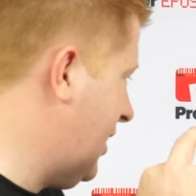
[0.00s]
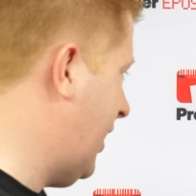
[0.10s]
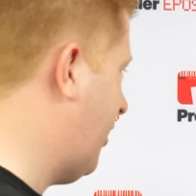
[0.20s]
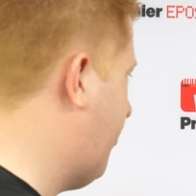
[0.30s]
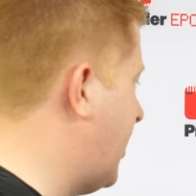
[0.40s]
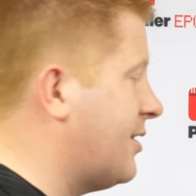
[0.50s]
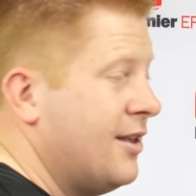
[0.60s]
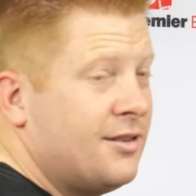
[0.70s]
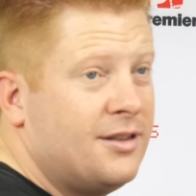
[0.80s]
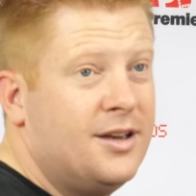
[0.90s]
it
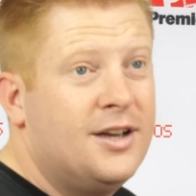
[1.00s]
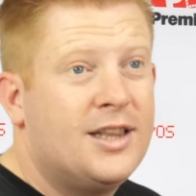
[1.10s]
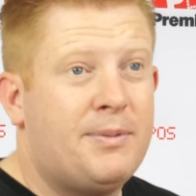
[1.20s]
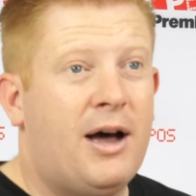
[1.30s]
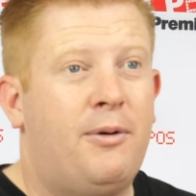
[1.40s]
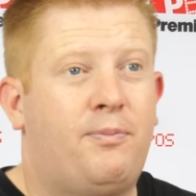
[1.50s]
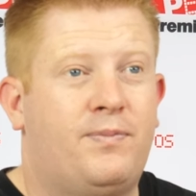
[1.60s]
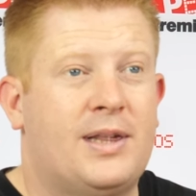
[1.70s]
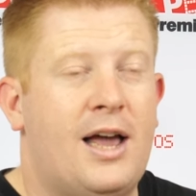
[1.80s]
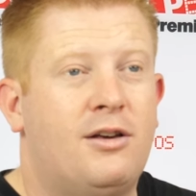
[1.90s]
increases the amount of
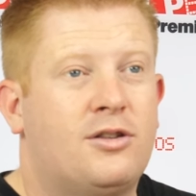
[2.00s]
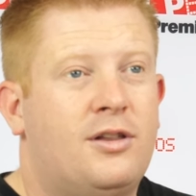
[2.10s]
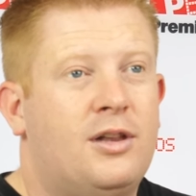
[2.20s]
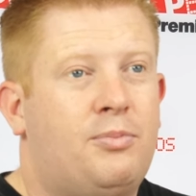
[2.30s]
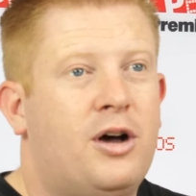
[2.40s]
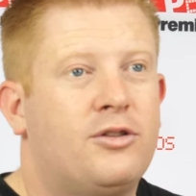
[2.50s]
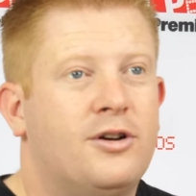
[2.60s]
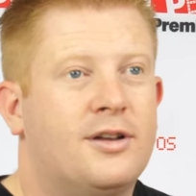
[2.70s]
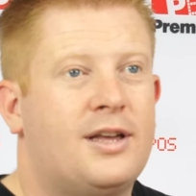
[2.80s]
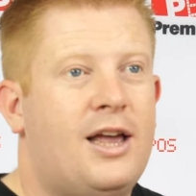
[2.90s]
sales on the
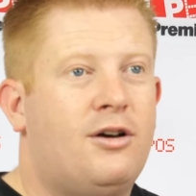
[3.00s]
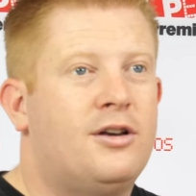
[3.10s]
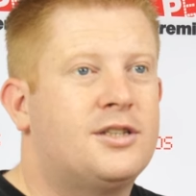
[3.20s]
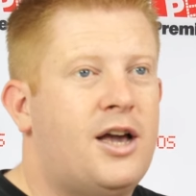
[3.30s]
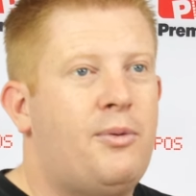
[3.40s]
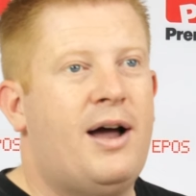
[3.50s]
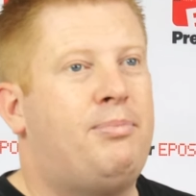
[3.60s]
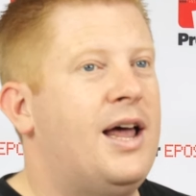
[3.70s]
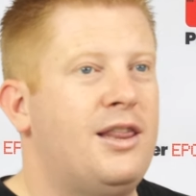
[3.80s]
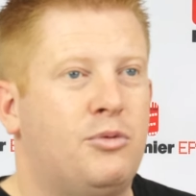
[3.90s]
product. It also, I
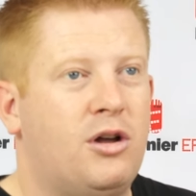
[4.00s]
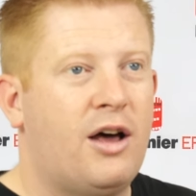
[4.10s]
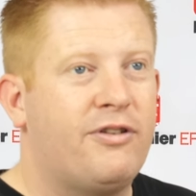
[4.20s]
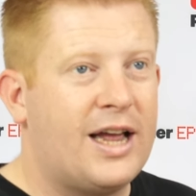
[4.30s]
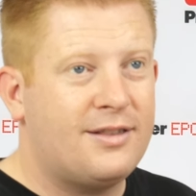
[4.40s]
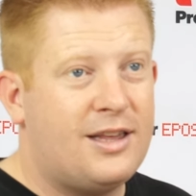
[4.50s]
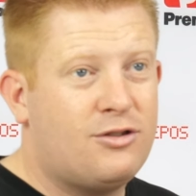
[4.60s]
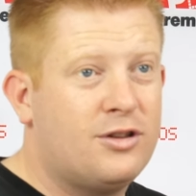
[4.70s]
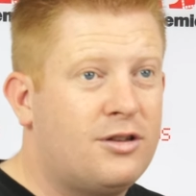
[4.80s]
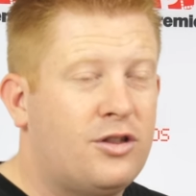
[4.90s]
play them all off against
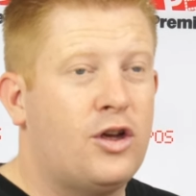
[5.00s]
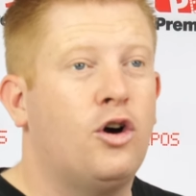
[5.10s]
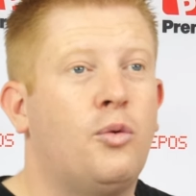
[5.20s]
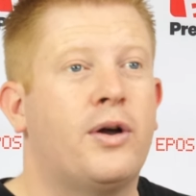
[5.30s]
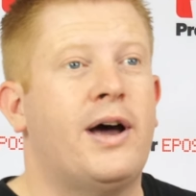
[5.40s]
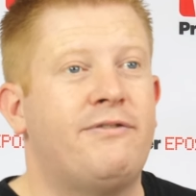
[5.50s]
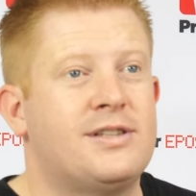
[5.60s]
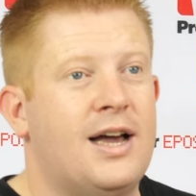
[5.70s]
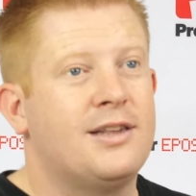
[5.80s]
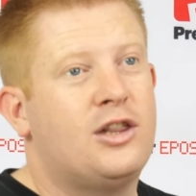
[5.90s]
each other, so they all want to
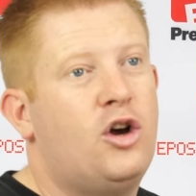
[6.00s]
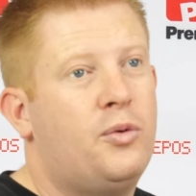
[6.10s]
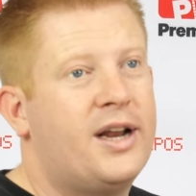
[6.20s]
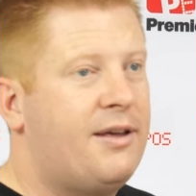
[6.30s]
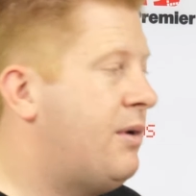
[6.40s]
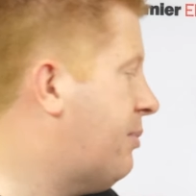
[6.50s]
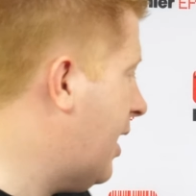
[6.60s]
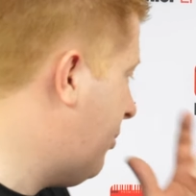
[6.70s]
advertise and they all want to give me better